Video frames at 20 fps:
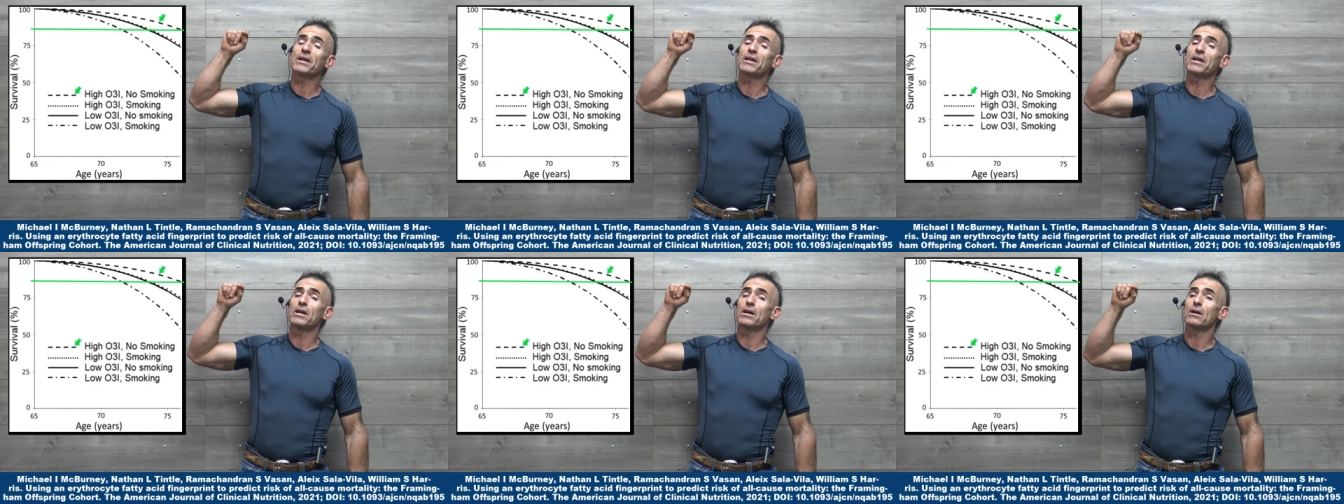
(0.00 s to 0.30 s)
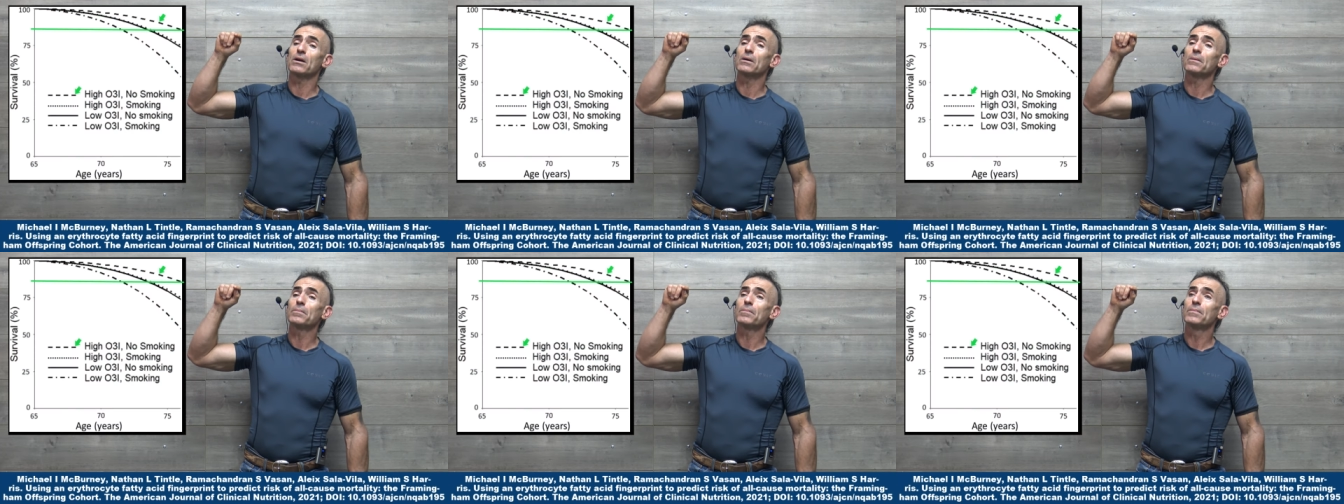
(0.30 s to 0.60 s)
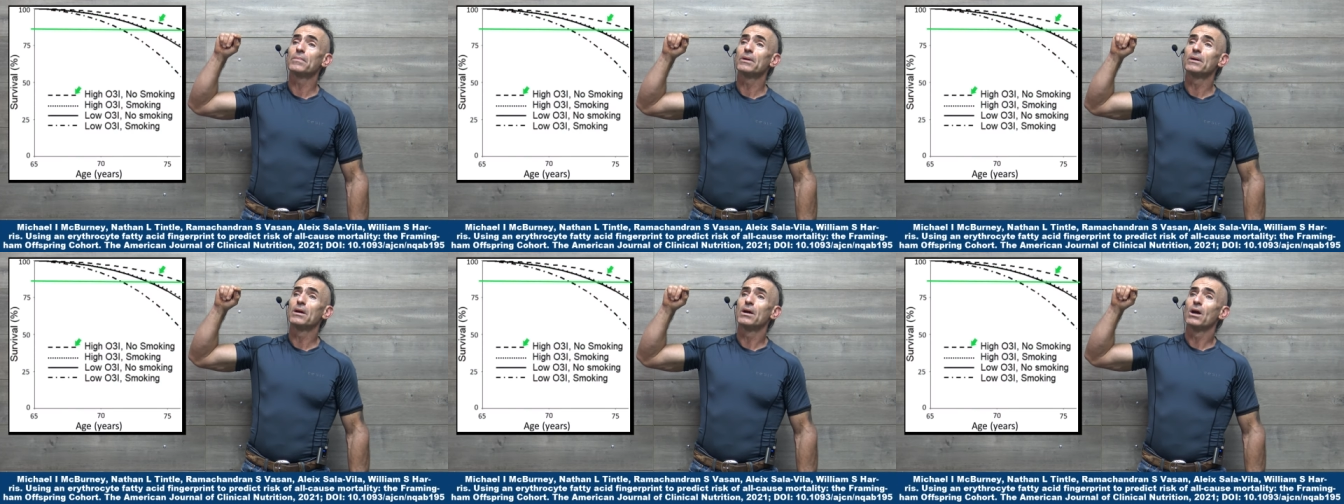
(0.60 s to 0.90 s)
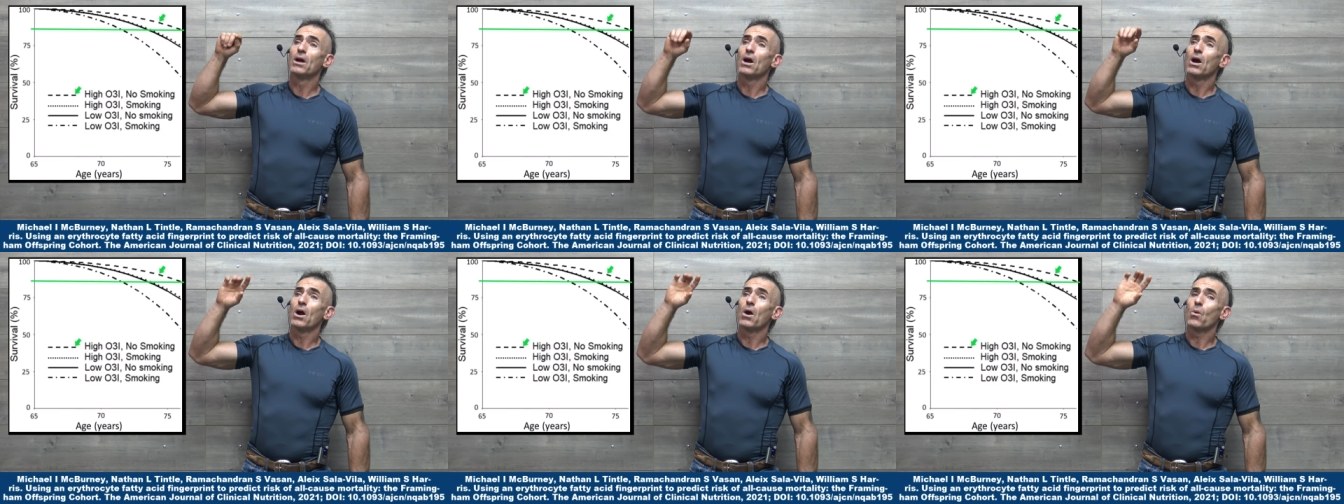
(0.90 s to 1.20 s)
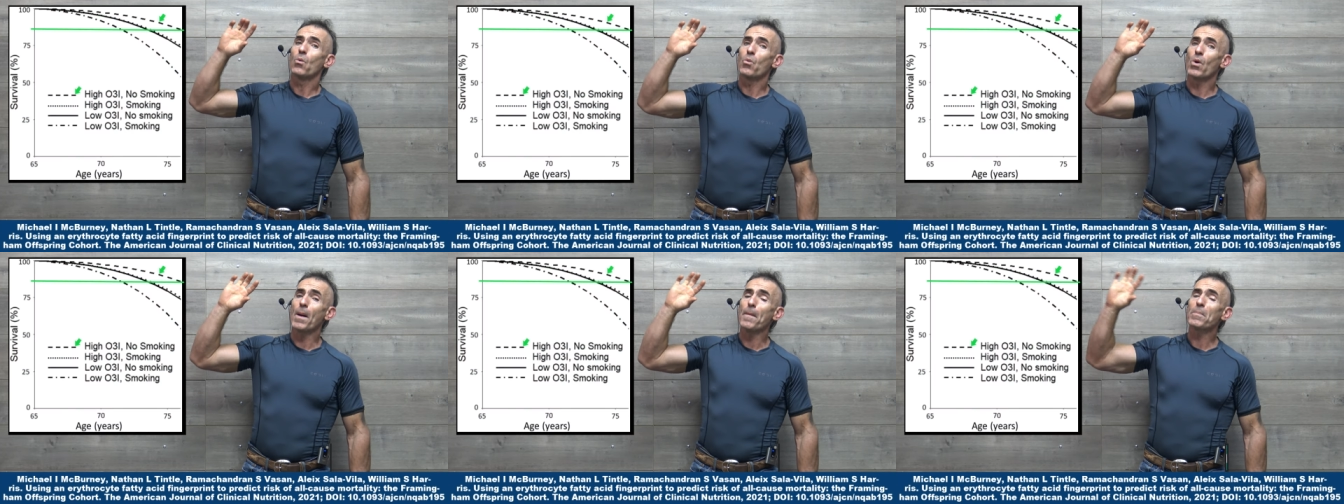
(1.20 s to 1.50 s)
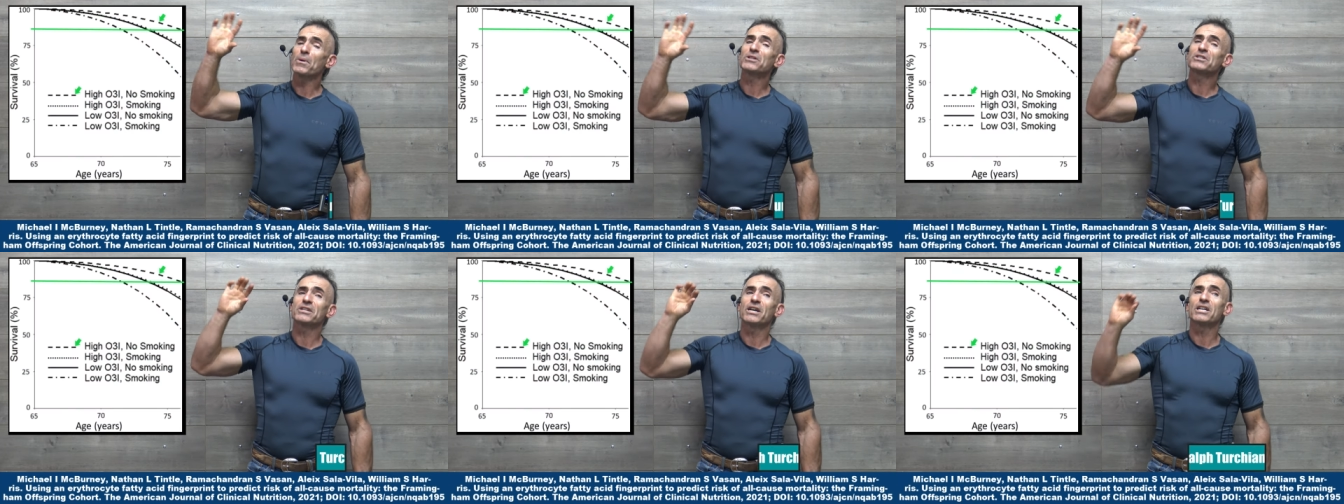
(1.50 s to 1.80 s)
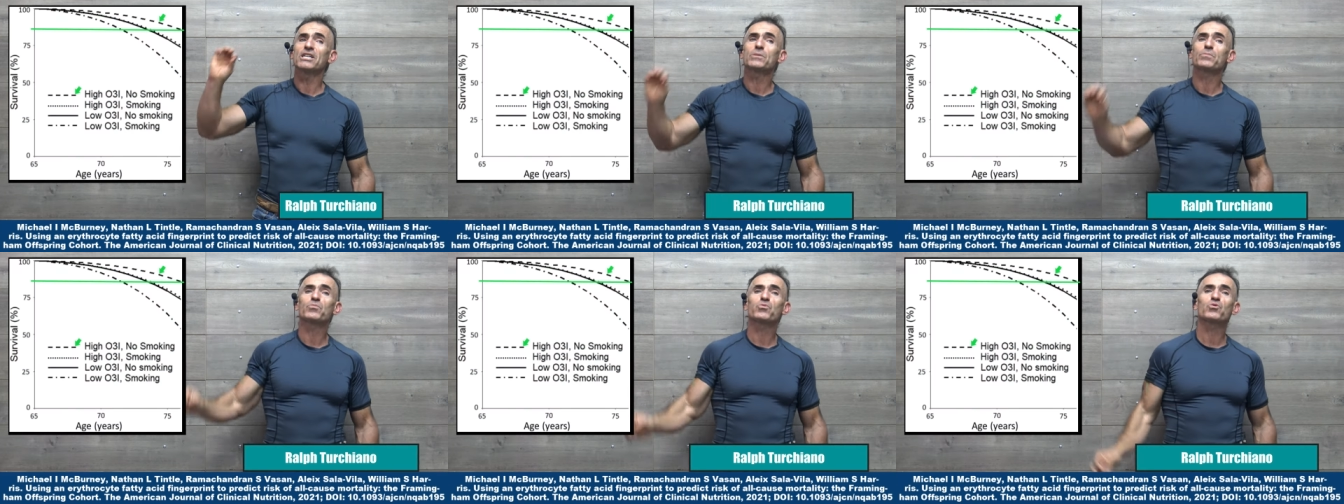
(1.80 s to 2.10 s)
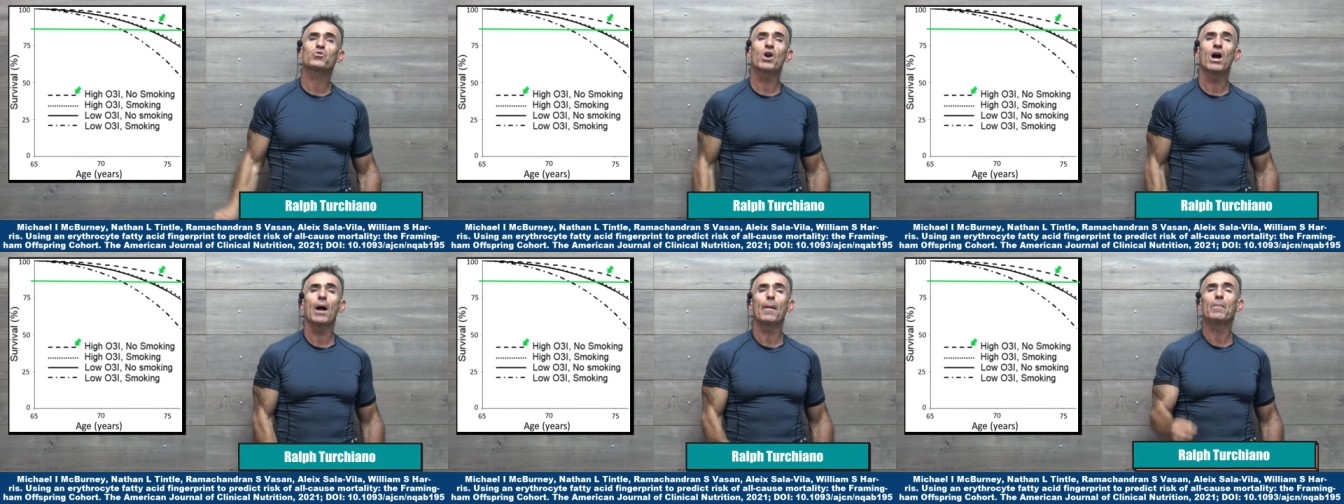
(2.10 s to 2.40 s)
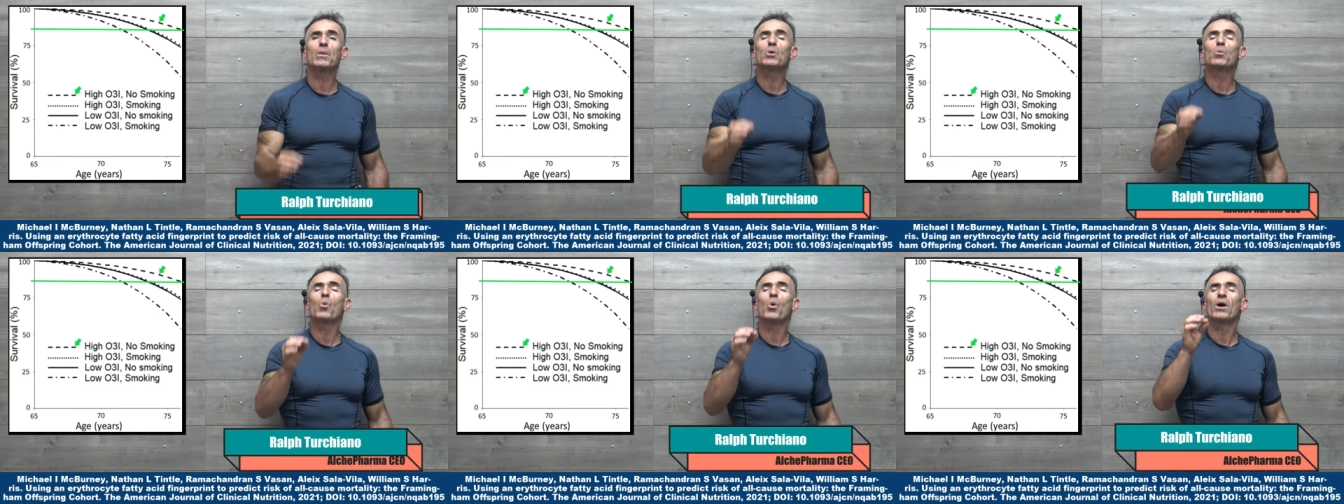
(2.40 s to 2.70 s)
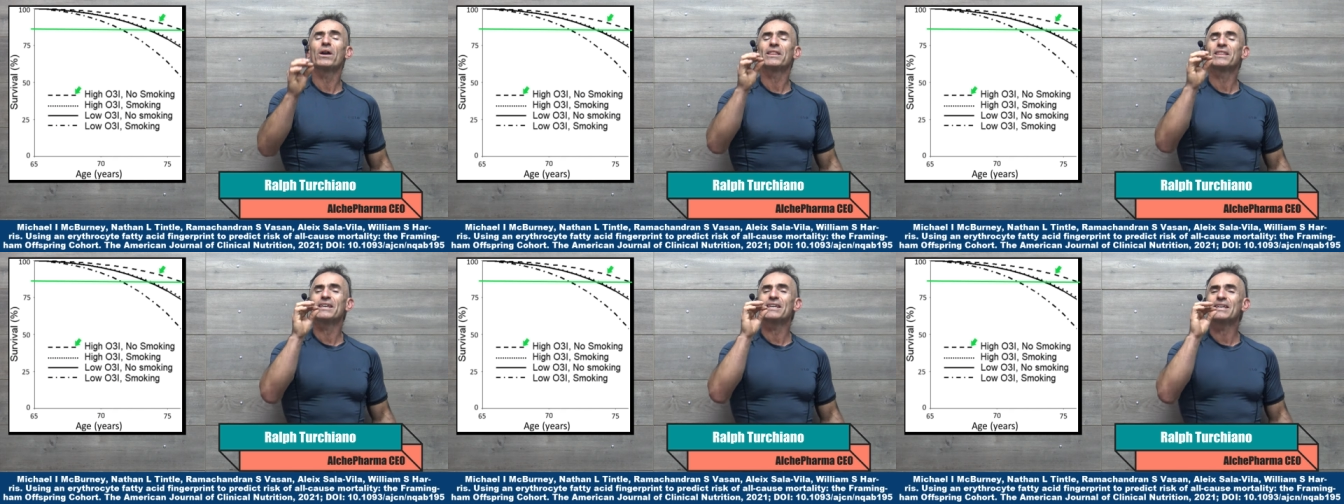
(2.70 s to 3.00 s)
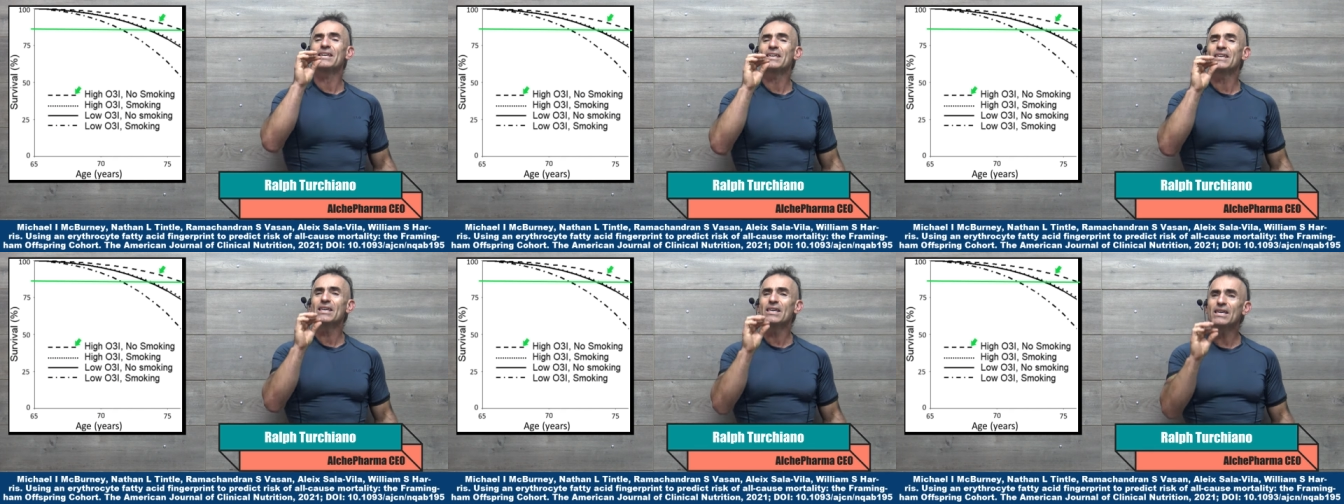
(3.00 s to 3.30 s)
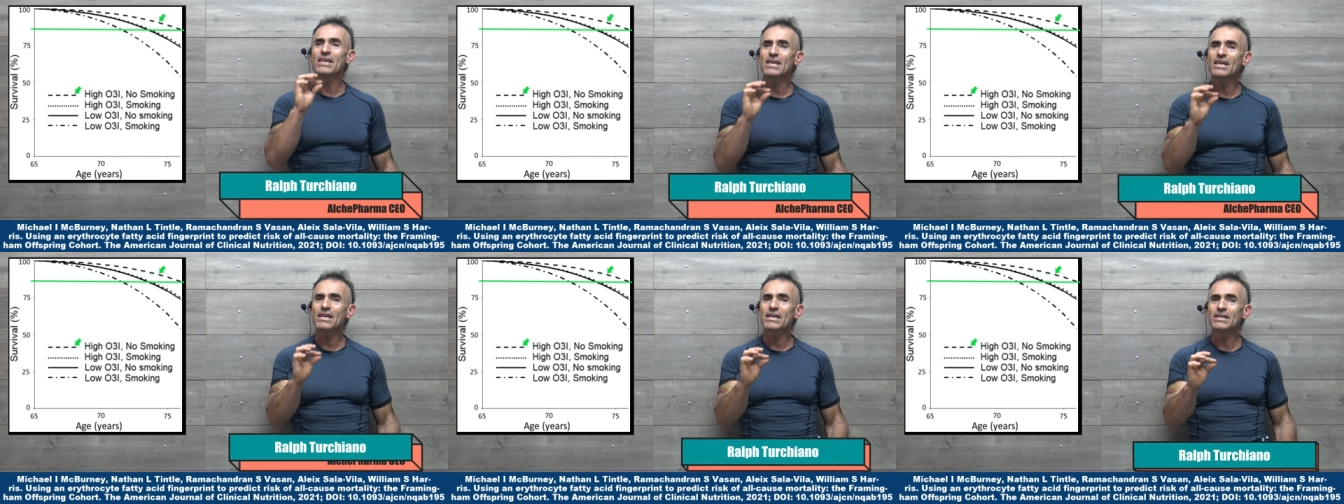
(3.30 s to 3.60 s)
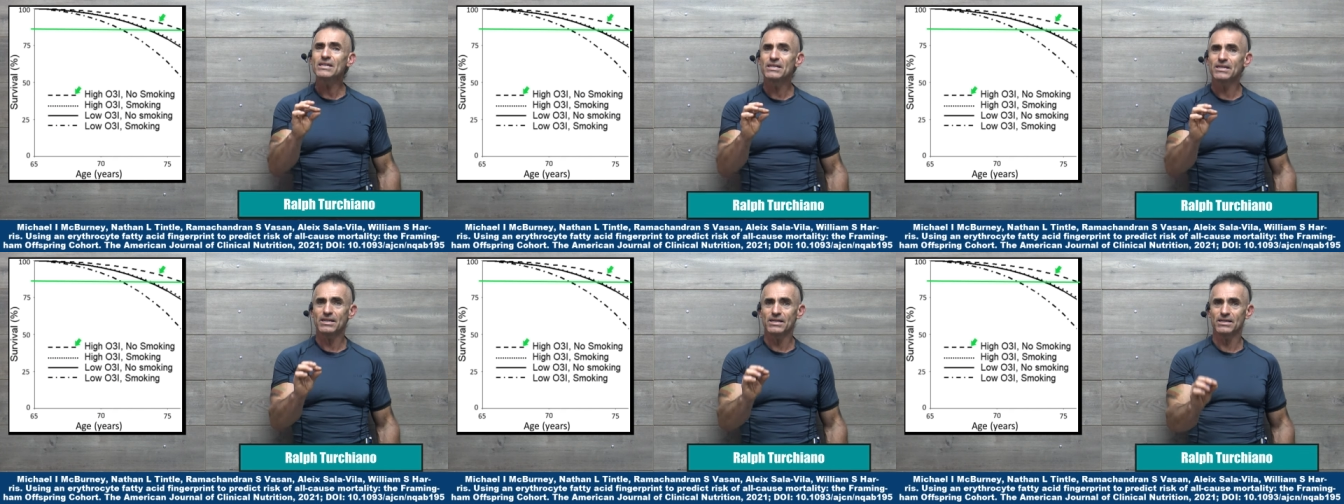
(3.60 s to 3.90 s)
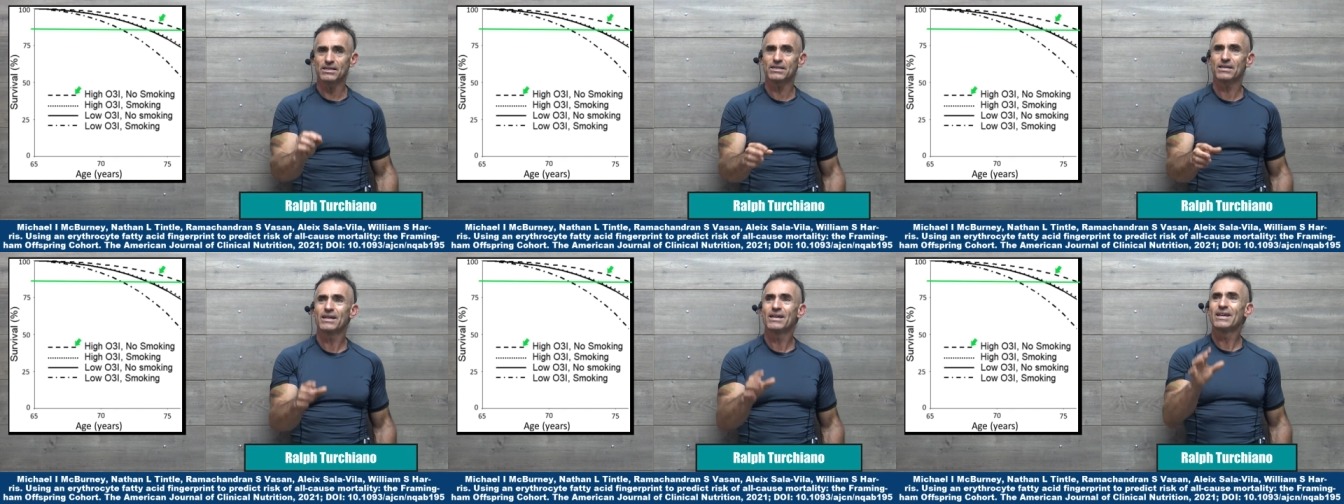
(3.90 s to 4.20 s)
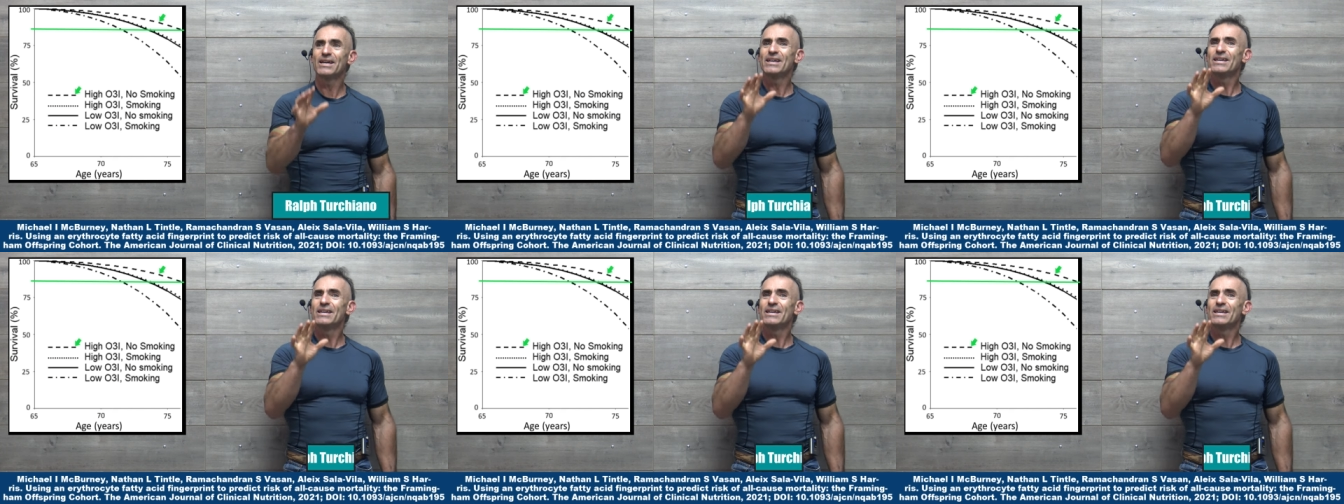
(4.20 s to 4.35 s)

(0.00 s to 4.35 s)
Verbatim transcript: here represents probably one of the easiest,